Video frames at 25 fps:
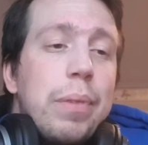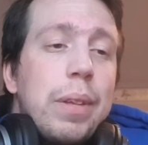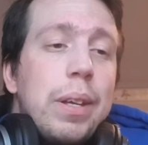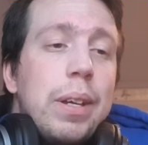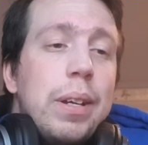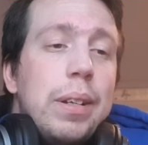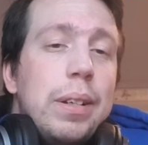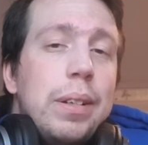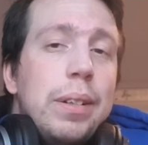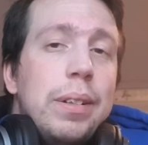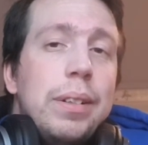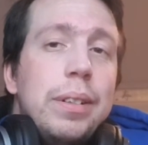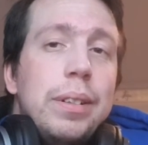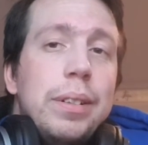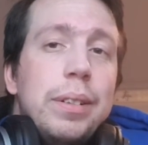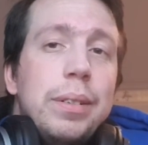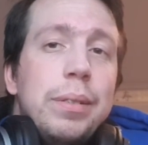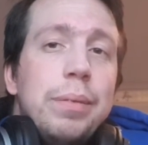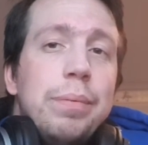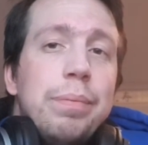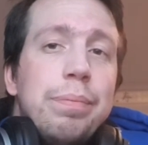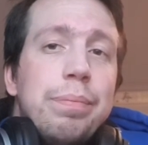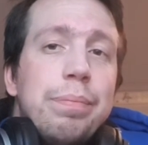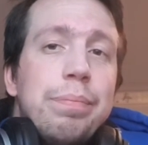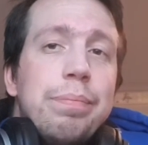and uh,
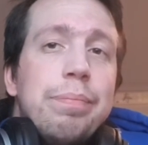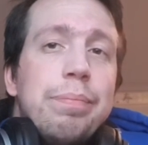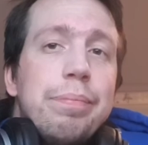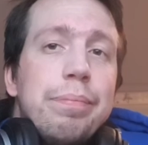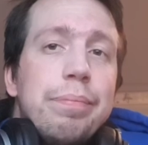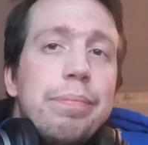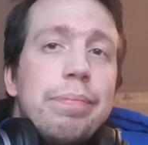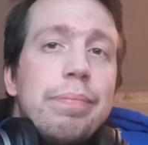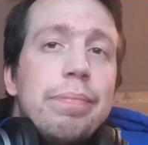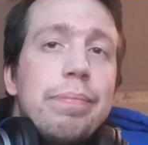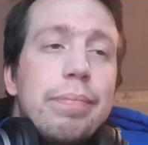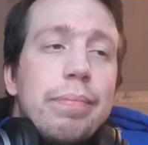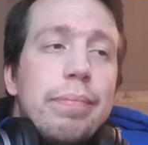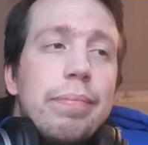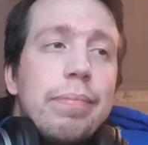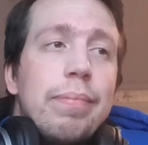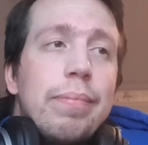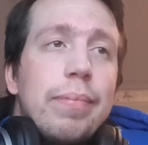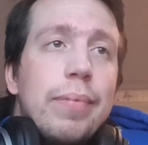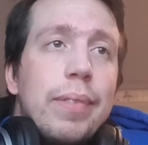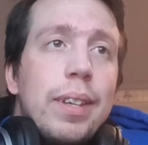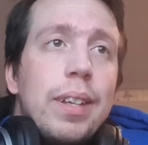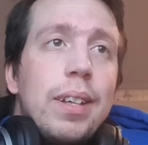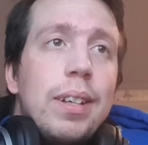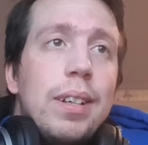
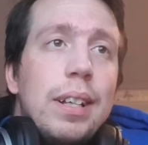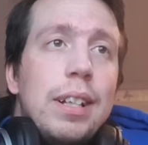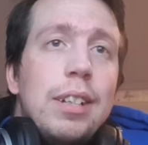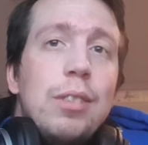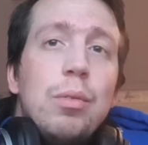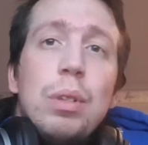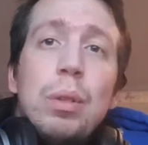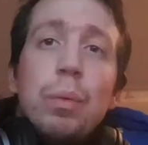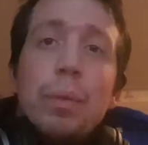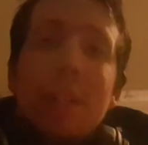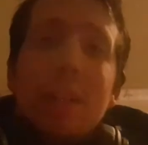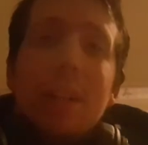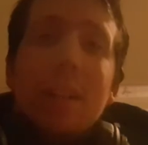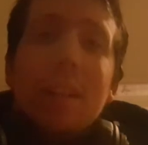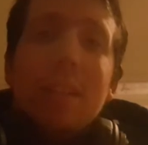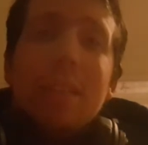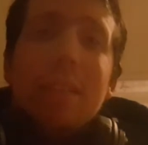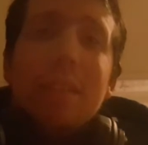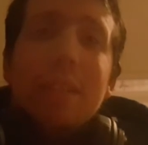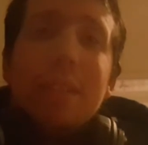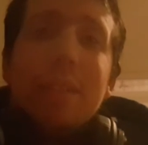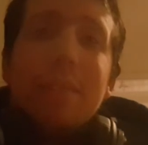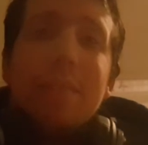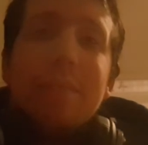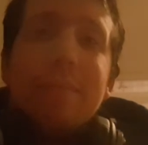that's what we love.
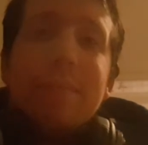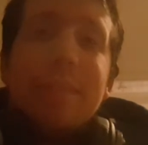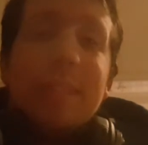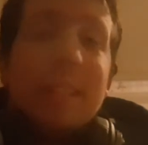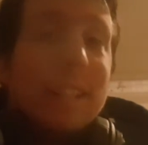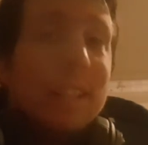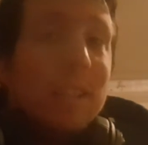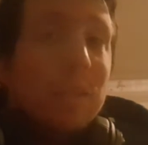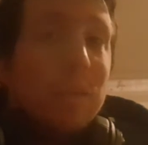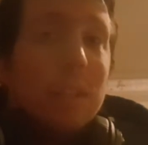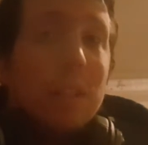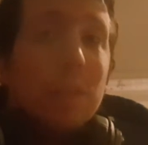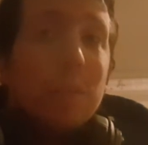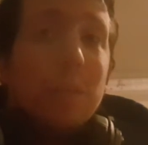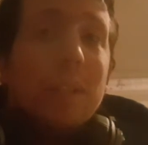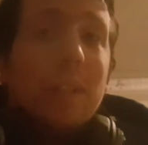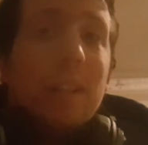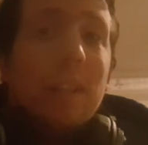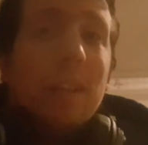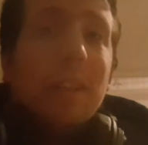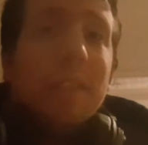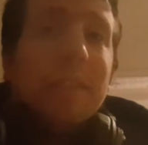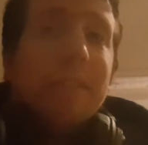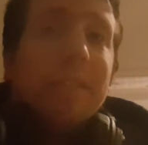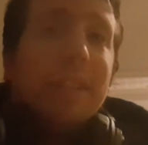That's what we
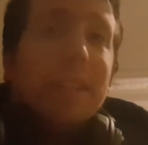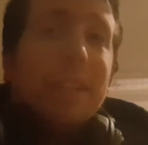love.